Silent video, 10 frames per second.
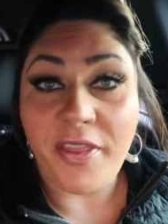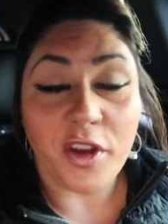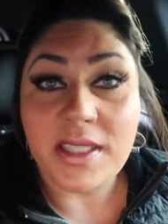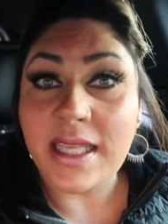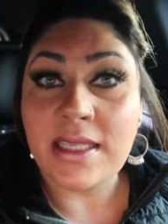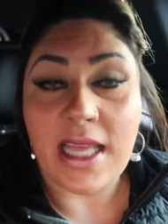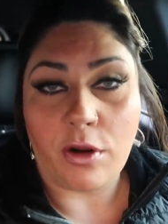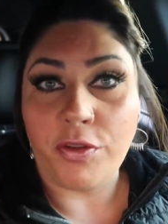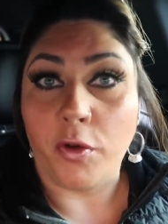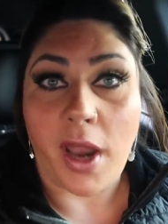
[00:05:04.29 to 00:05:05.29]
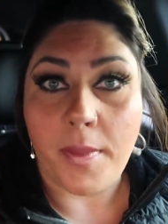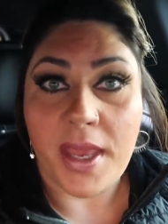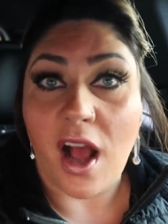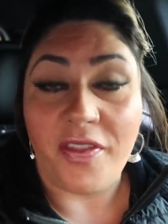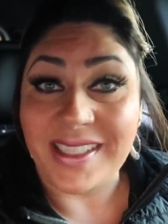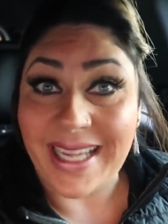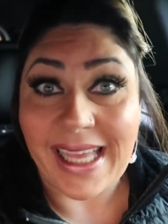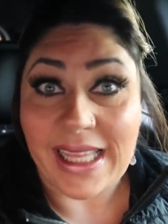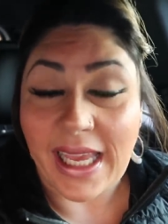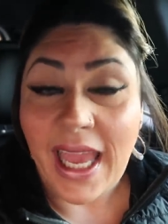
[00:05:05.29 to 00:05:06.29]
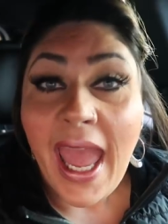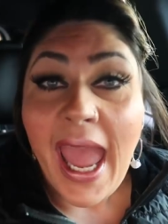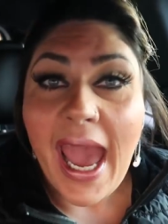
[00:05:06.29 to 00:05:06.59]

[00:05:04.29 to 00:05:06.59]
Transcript: there's things that are thrown at me on the daily.